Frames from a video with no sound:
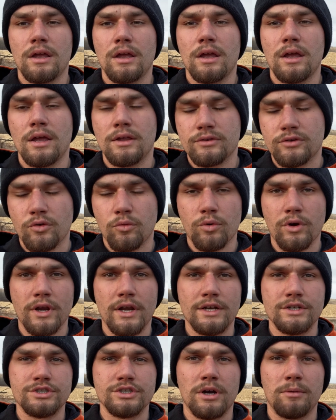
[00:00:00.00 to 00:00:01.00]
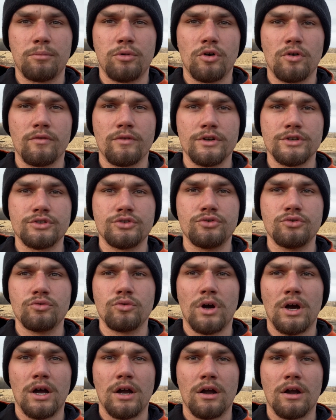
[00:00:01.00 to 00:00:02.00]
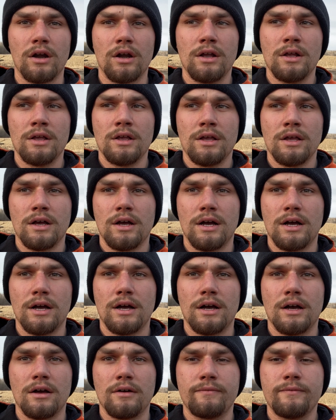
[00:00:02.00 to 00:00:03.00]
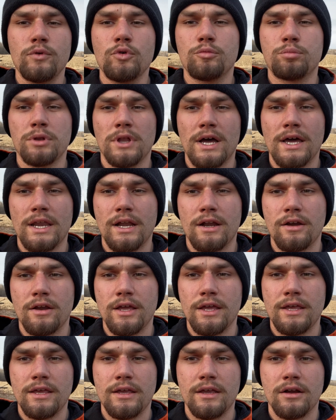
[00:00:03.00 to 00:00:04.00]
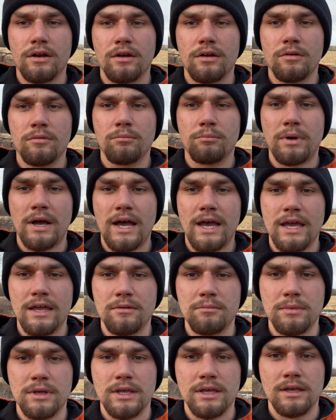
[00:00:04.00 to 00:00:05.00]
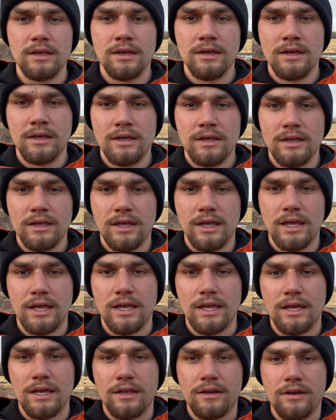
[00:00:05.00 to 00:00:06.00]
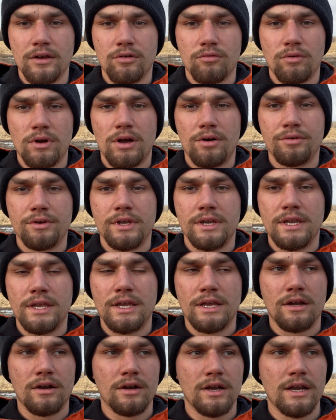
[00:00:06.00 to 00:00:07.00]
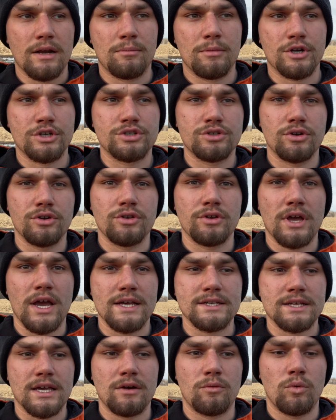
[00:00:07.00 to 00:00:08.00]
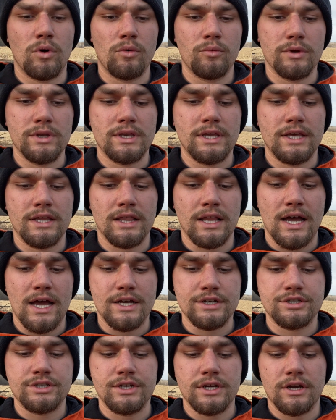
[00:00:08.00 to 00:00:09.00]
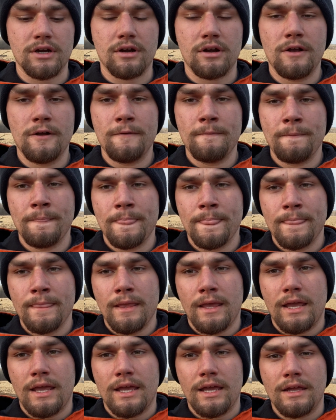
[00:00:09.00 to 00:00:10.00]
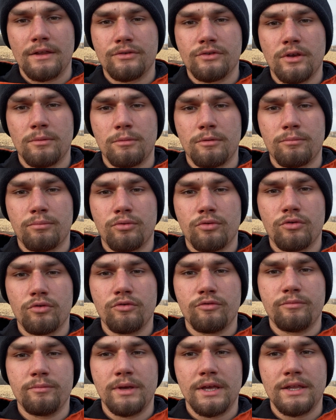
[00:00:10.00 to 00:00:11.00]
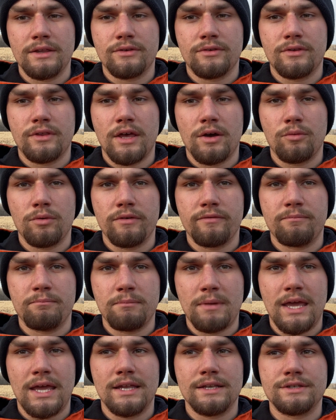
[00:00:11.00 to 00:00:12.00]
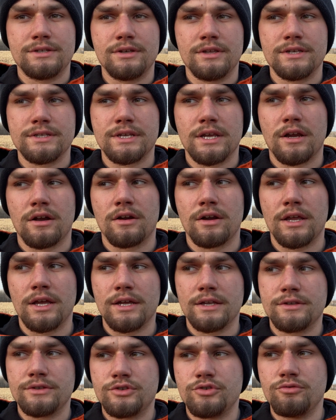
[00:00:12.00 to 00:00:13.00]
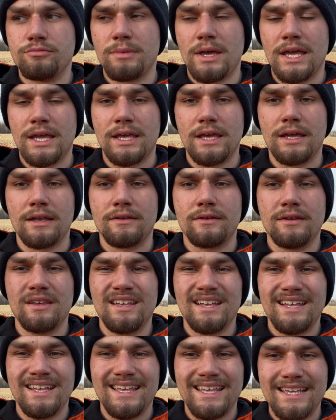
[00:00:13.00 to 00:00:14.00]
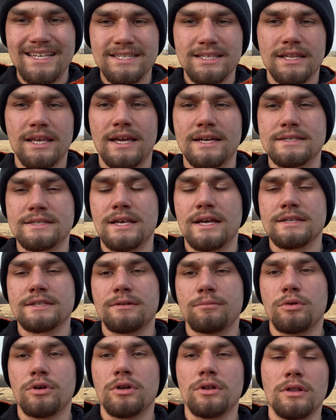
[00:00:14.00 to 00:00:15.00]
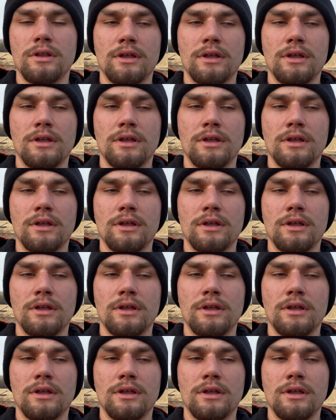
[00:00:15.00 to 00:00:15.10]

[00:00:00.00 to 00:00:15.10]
And so we're going to jump over to our food plot area here behind me and around in here. And I'm going to show you guys kind of what we did last year and some improvements that we've made to this area to make it easily accessible.